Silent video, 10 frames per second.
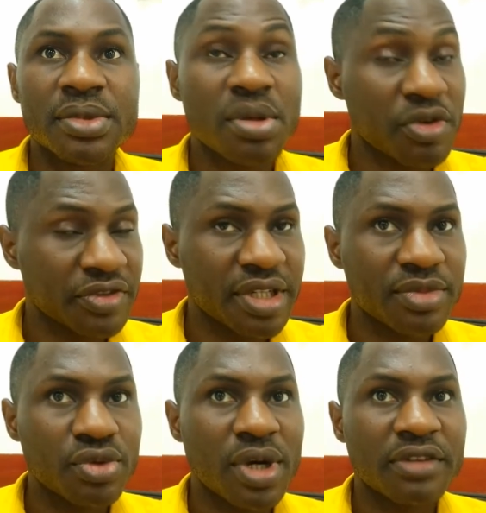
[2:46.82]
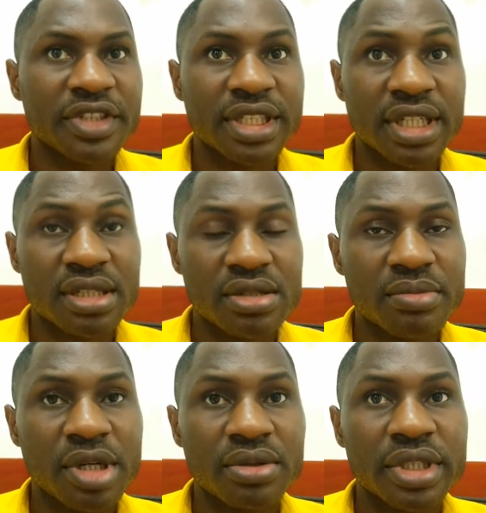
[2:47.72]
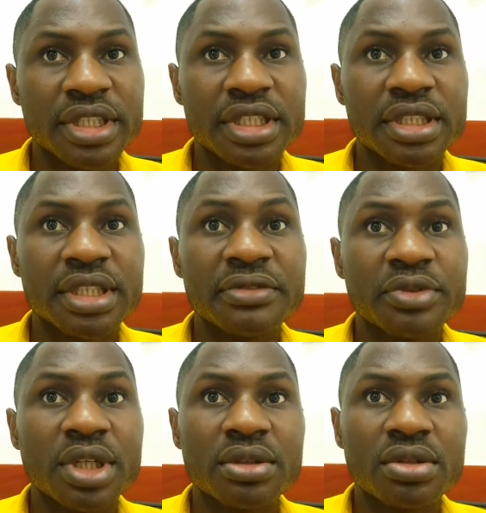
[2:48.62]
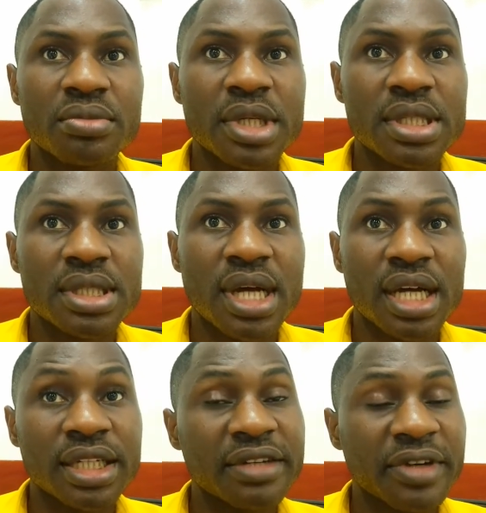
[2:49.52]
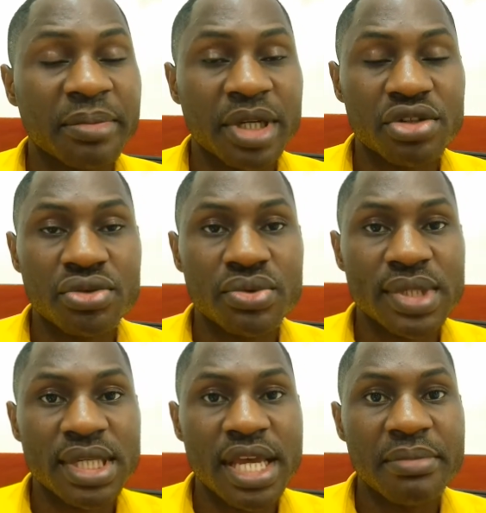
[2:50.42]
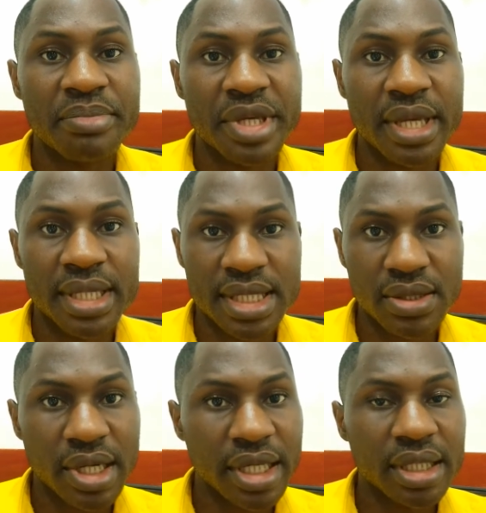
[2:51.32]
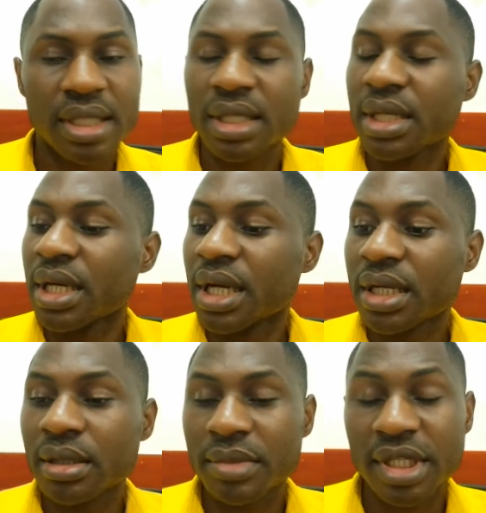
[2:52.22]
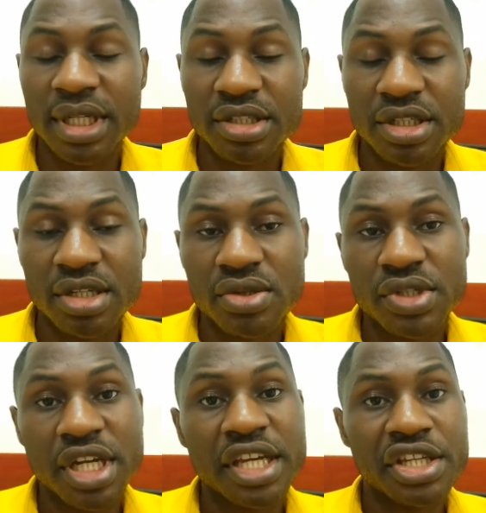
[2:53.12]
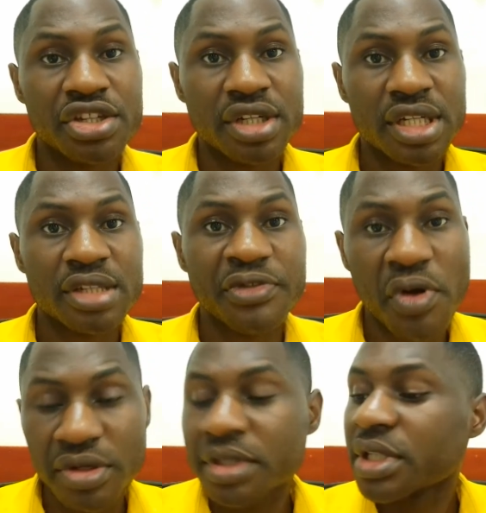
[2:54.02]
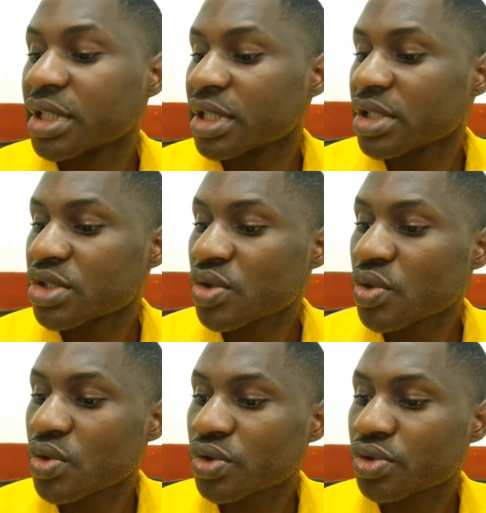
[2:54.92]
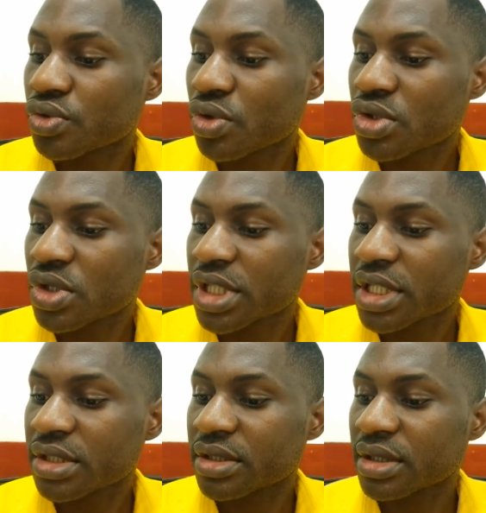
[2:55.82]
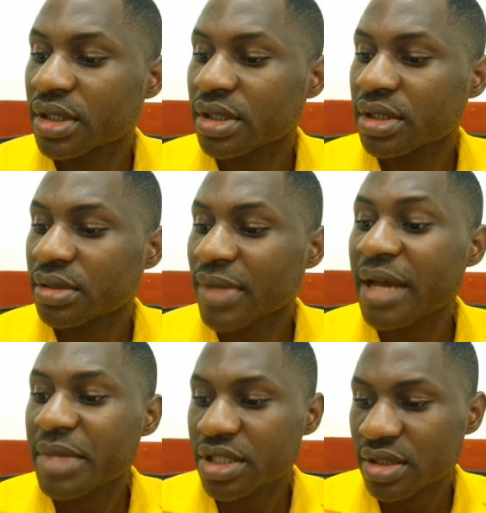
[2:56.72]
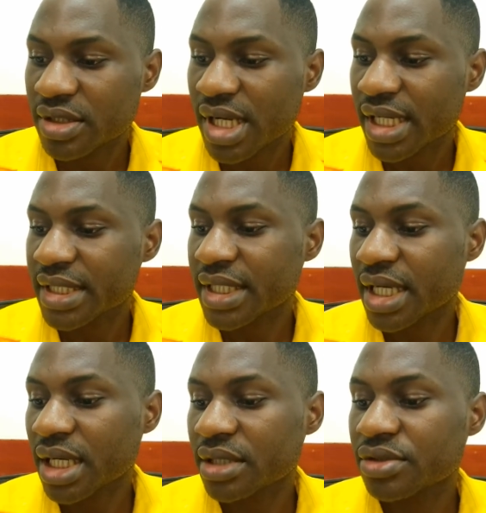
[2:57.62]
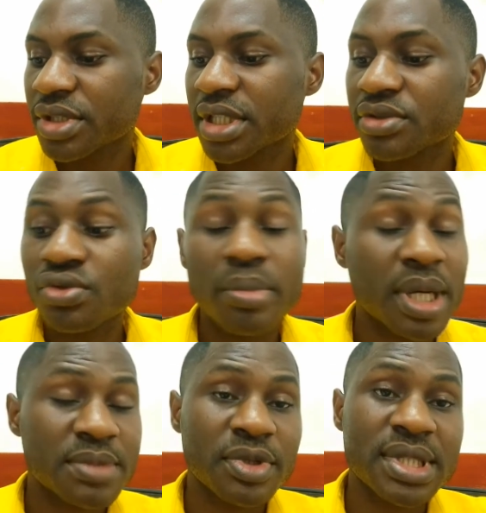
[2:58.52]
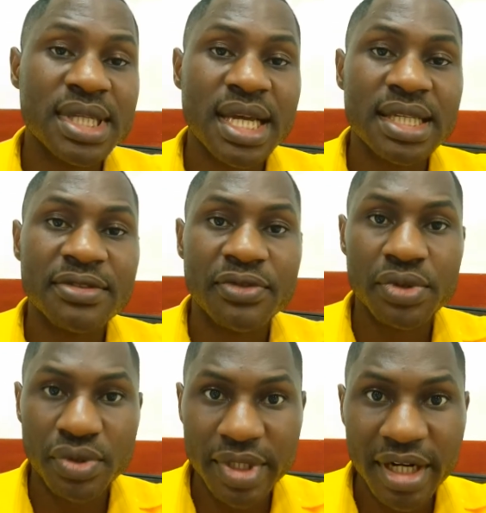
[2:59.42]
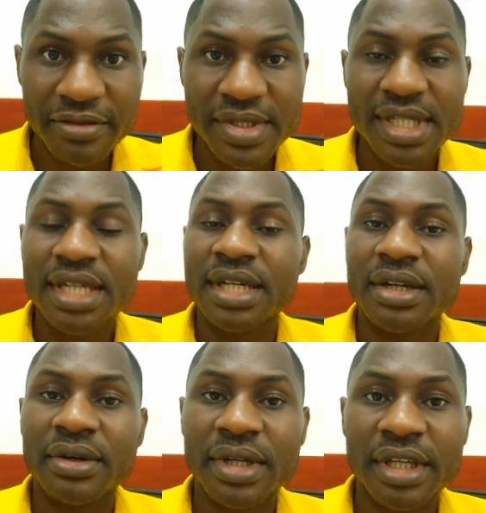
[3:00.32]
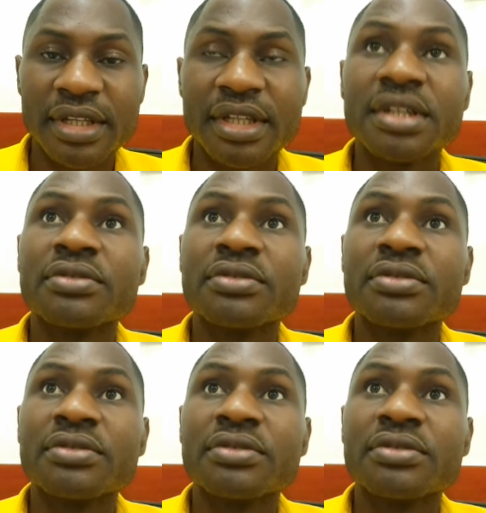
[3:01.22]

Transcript: some of them do have their tax number already if your documents had ever passed through CMPS, okay, the National Social Insurance Fund. So you also need, I mentioned your ID card, you need 2 passport size photographs, okay,